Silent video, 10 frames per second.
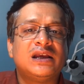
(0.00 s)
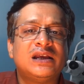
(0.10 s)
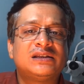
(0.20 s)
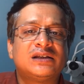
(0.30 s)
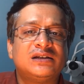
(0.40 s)

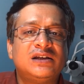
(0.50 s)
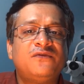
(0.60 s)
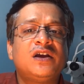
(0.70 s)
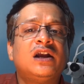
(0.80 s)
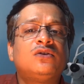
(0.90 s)
is
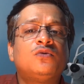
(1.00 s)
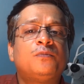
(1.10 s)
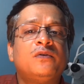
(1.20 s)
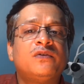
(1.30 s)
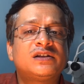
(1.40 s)
difficult to
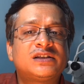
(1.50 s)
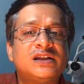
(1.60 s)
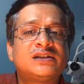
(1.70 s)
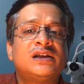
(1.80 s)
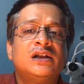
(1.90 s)
prevent
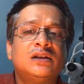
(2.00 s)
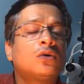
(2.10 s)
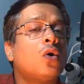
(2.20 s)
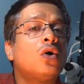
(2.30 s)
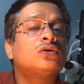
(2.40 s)
since the
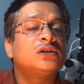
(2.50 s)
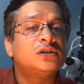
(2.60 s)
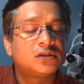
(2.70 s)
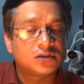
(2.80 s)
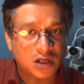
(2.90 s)
cause
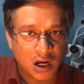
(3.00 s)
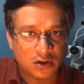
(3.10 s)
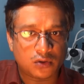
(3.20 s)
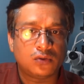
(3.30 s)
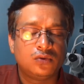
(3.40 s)
isn't
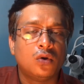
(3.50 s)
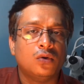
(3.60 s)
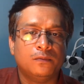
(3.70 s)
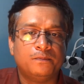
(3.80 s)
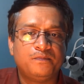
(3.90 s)
unknown.